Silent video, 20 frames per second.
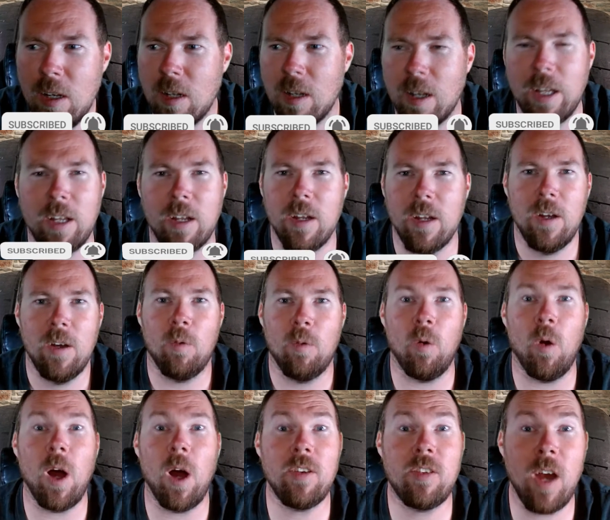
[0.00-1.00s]
Like,
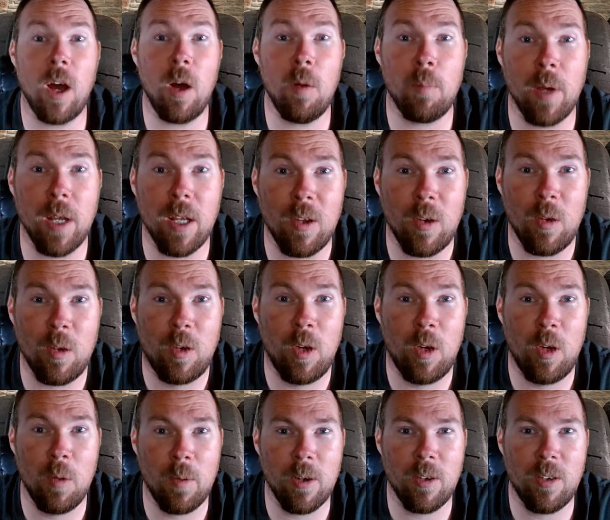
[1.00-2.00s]
watch out, big
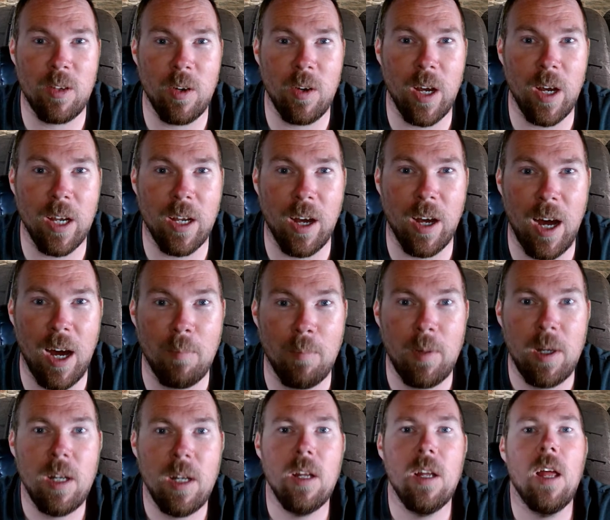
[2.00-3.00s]
YouTubers. Here I come.